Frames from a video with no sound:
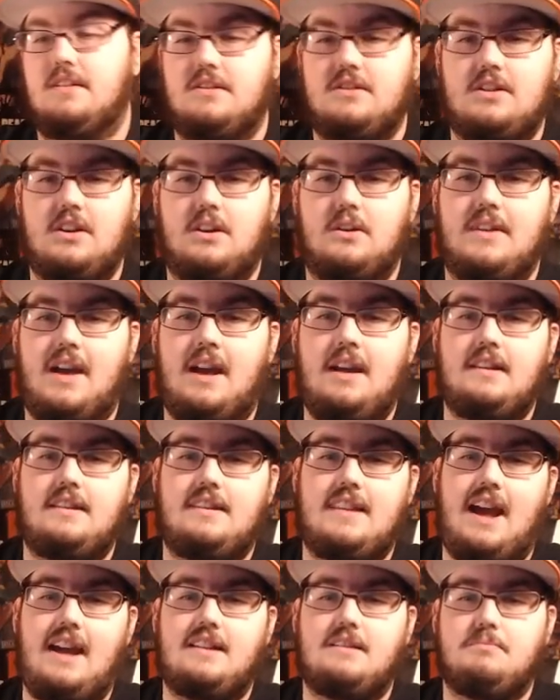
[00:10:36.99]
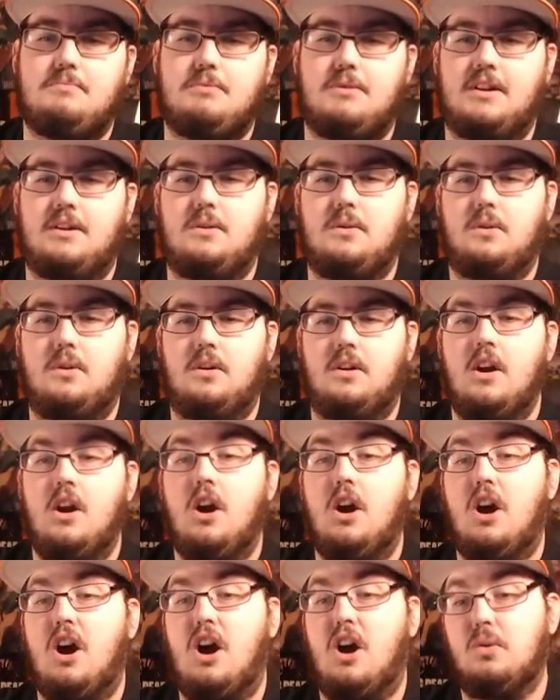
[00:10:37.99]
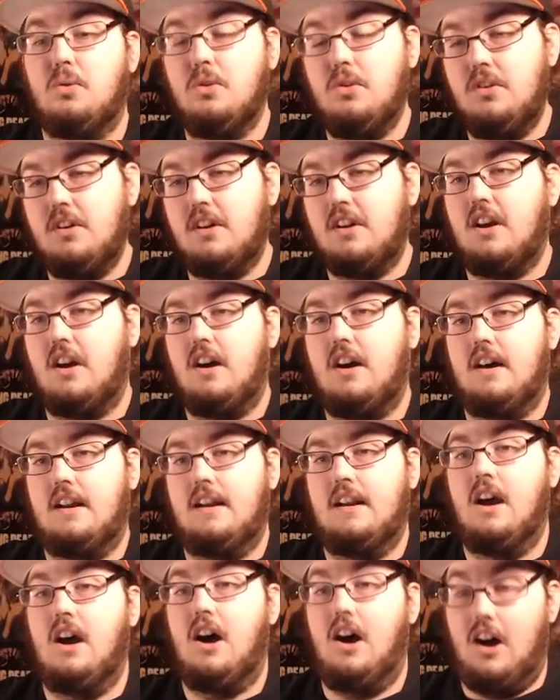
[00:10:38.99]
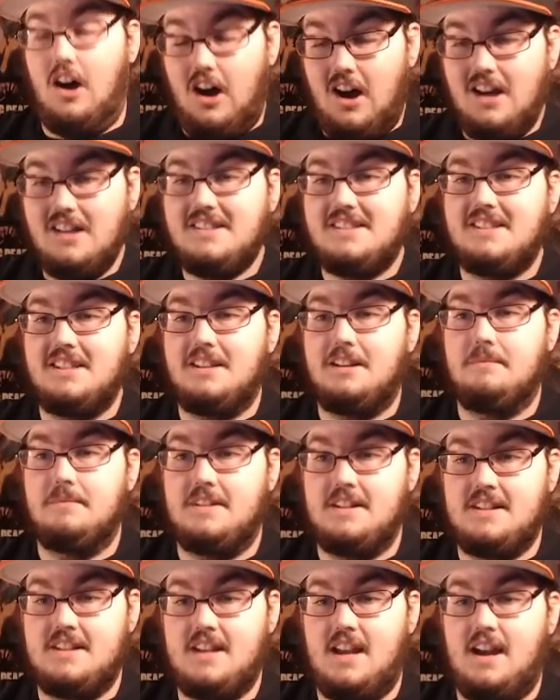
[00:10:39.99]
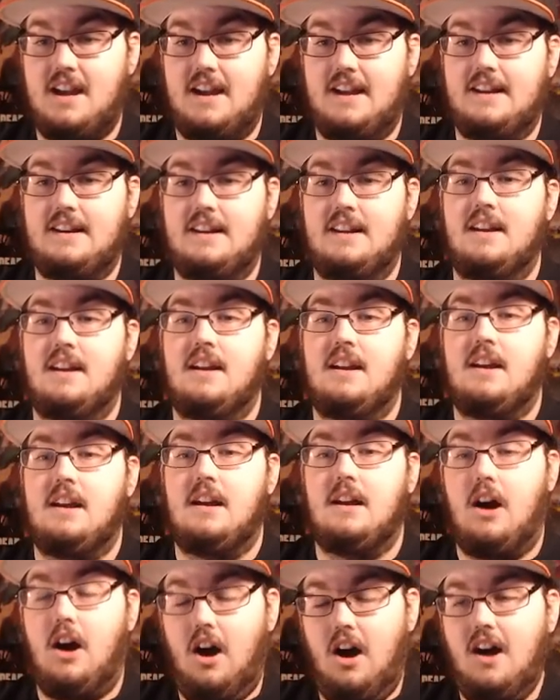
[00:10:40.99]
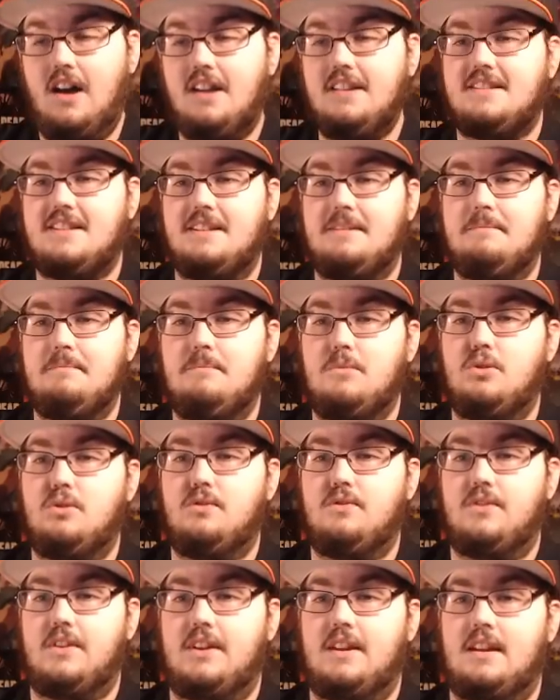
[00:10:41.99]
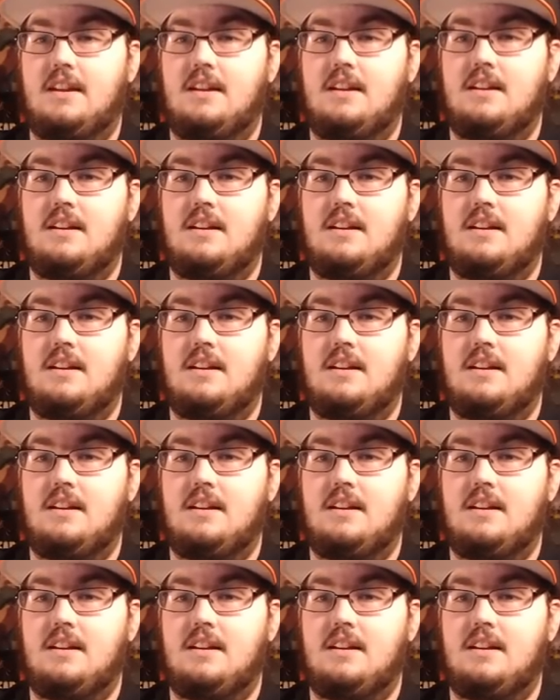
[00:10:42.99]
So that's pretty cool. Harutagon, awesome design, awesome movie.